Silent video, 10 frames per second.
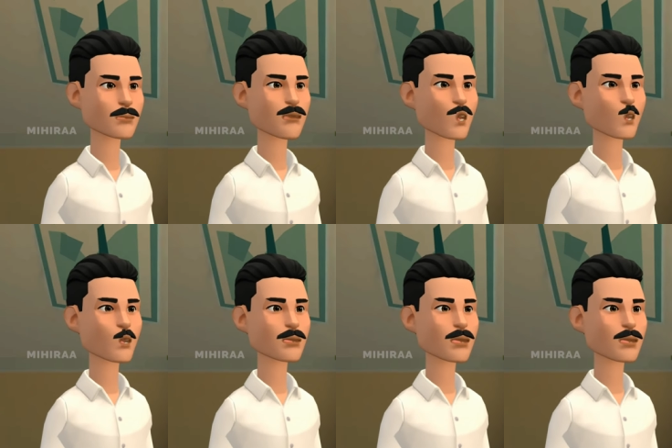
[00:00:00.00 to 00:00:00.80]
If your
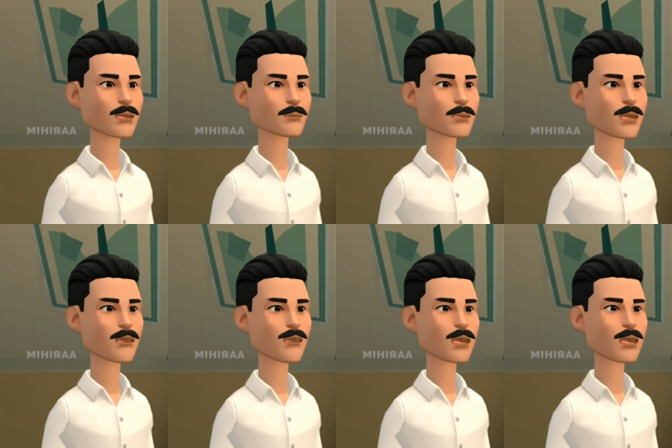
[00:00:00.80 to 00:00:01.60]
child has side
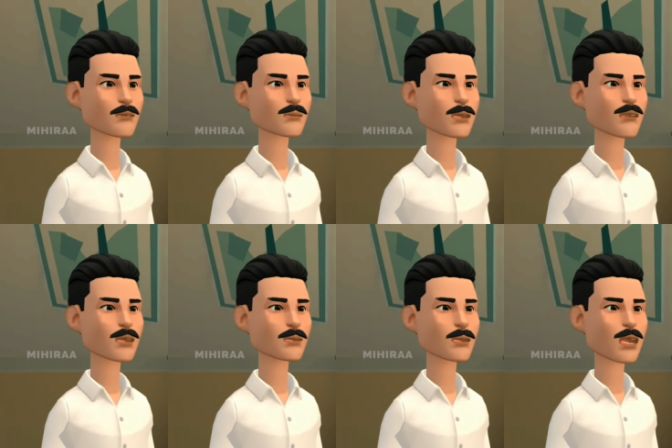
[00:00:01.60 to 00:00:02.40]
effects from the
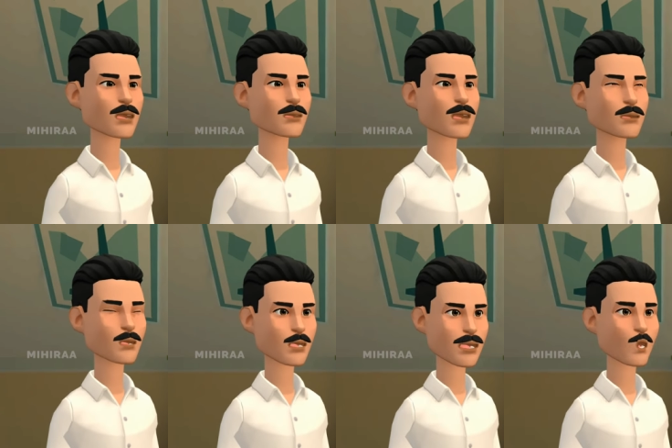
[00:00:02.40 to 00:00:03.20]
vaccine that
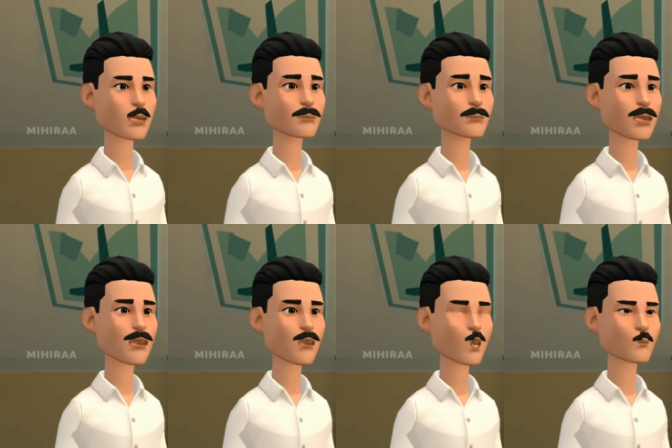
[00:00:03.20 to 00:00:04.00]
concern you,
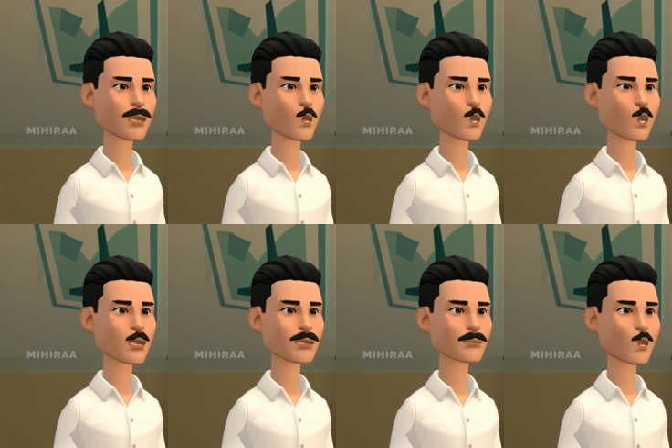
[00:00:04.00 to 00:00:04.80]
inform your
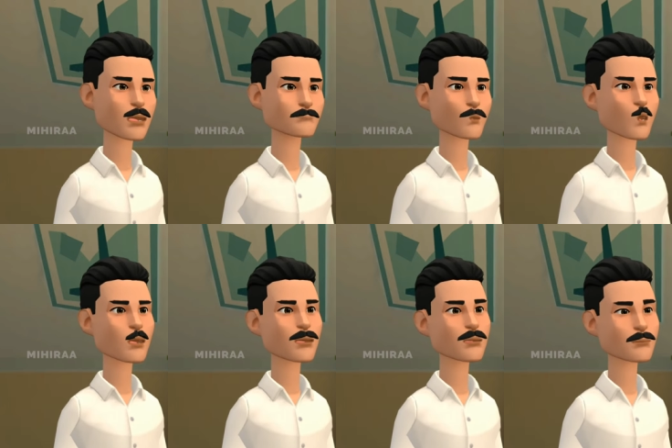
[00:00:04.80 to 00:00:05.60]
doctor as soon as
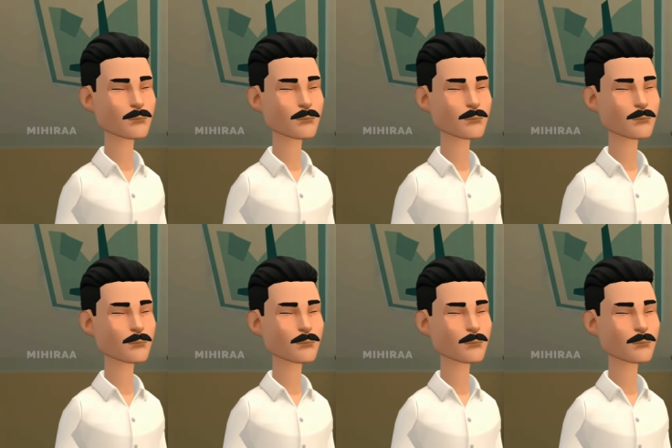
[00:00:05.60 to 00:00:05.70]
possible.